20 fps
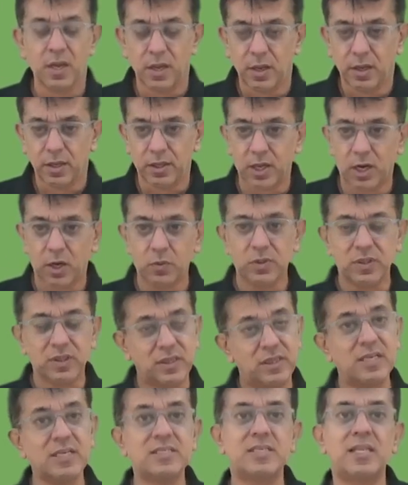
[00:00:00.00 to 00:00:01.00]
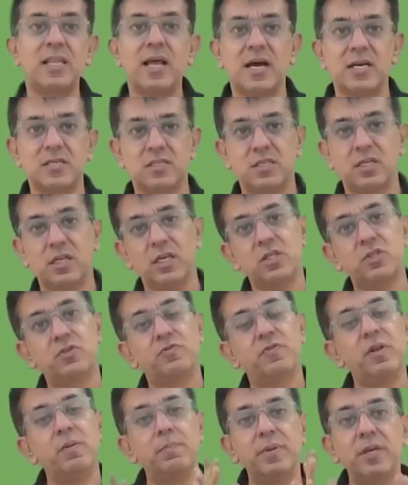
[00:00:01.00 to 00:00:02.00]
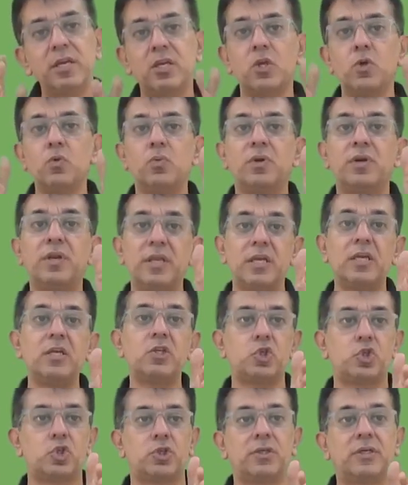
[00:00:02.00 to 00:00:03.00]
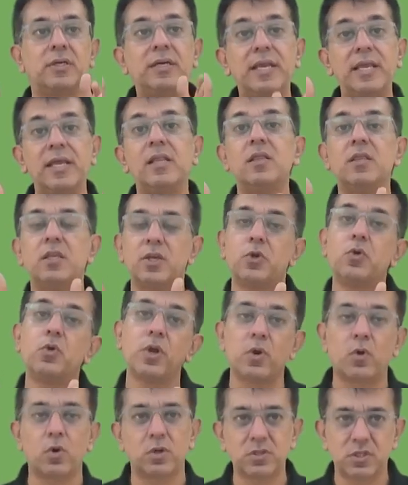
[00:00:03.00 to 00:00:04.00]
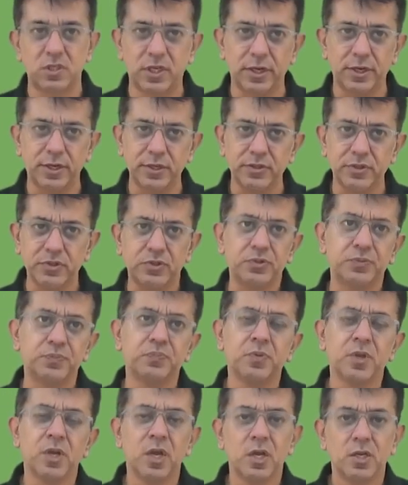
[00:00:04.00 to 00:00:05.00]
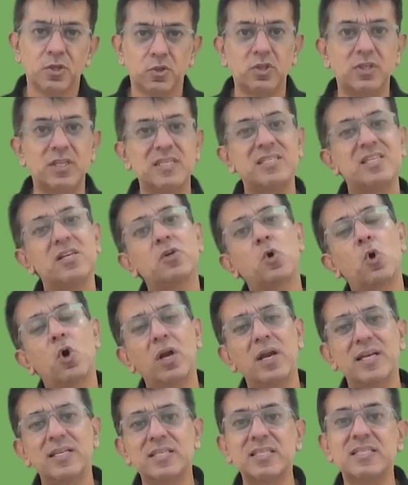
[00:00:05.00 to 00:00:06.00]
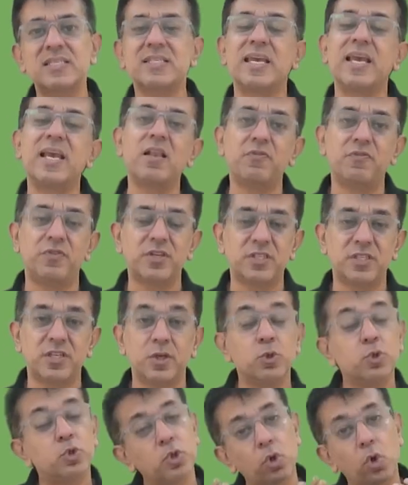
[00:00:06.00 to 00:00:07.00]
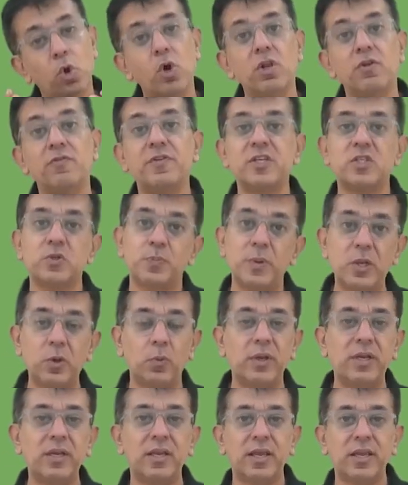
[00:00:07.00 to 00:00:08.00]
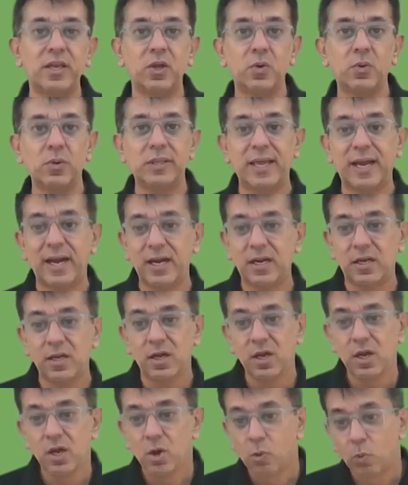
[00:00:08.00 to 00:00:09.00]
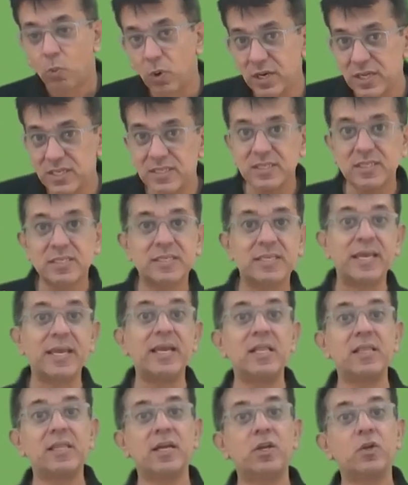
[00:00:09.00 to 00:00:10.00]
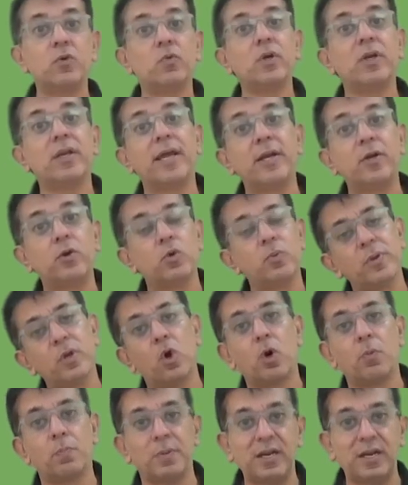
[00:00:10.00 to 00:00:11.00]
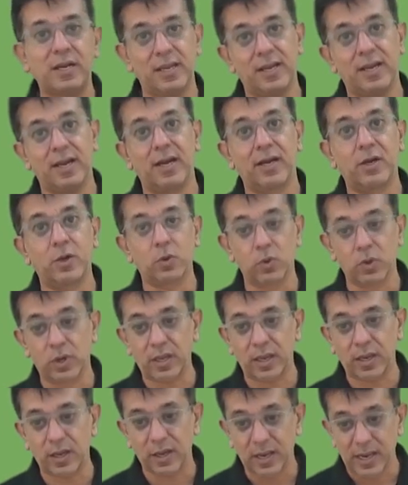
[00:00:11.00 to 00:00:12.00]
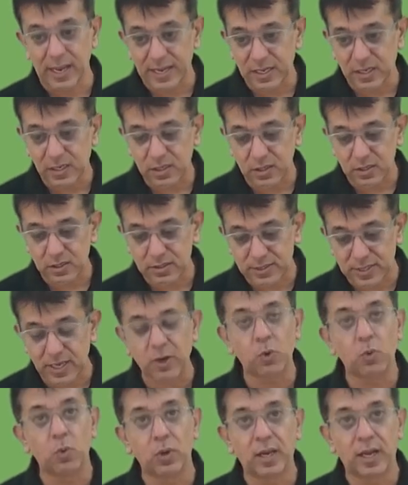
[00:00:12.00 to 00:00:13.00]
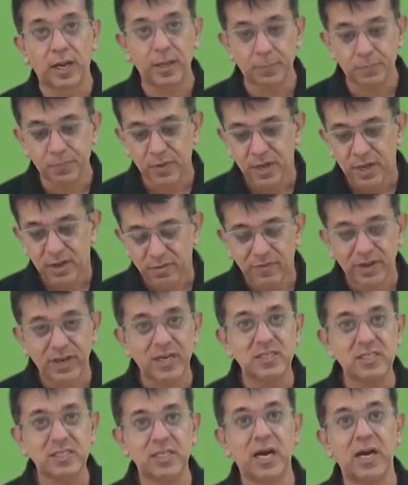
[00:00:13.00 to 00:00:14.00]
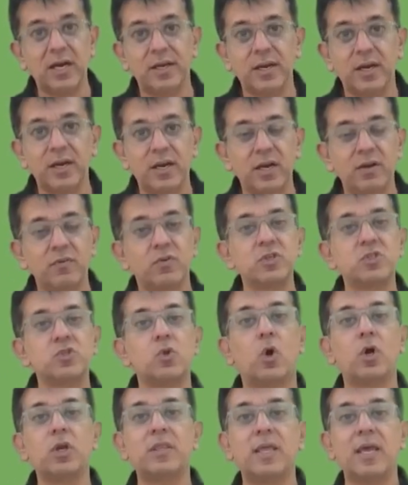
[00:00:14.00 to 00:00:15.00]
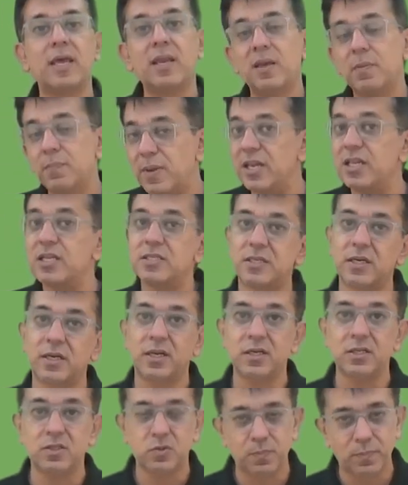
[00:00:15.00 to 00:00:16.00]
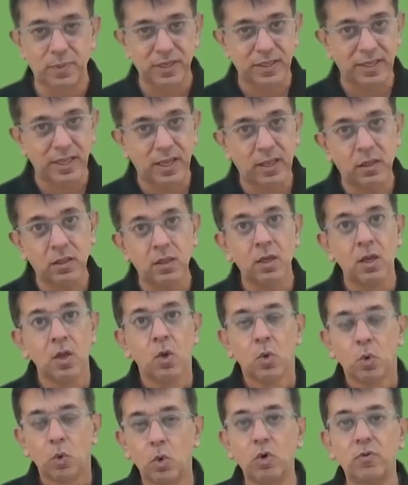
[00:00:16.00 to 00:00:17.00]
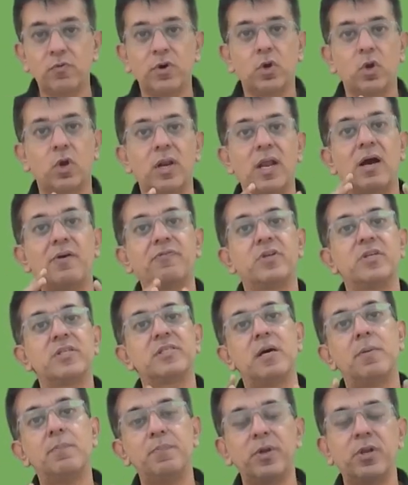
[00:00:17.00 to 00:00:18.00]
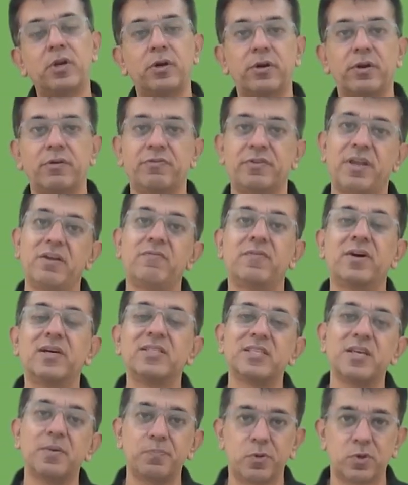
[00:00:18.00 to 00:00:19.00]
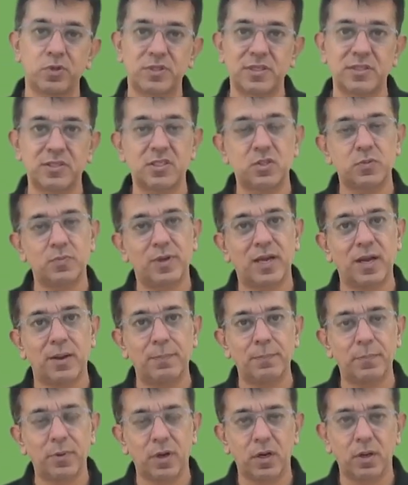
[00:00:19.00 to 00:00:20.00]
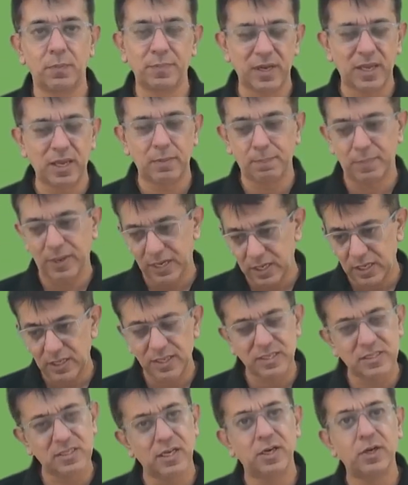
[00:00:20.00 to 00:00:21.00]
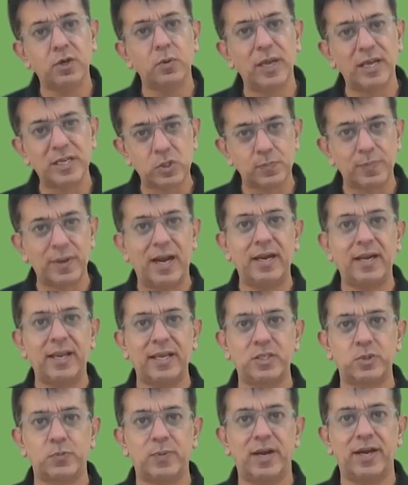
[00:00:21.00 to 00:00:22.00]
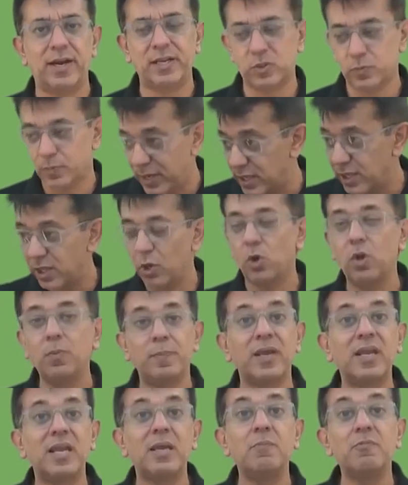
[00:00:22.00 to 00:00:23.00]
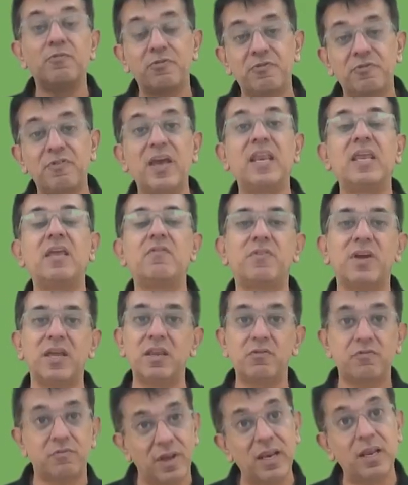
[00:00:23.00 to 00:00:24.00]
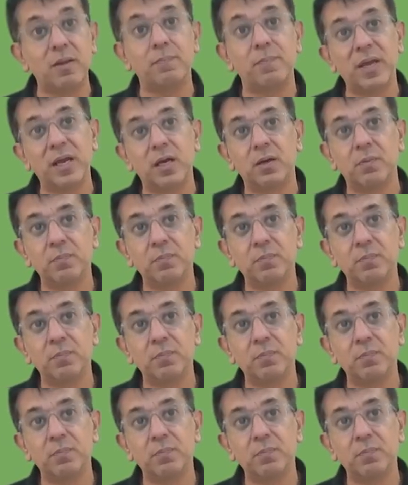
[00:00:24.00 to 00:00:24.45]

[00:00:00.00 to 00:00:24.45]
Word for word: now this last stage will make you reach till the unicorn status so this is called as a scale fit You should always be knowing like, you know, that what is the scale that you would like to be operating at. Okay. Like say Ola, when it started, it was not there in many cities, but then overall after some period of time, once their processes become, uh, became better, they started to expand, expand, expand. They all became very, very, very big.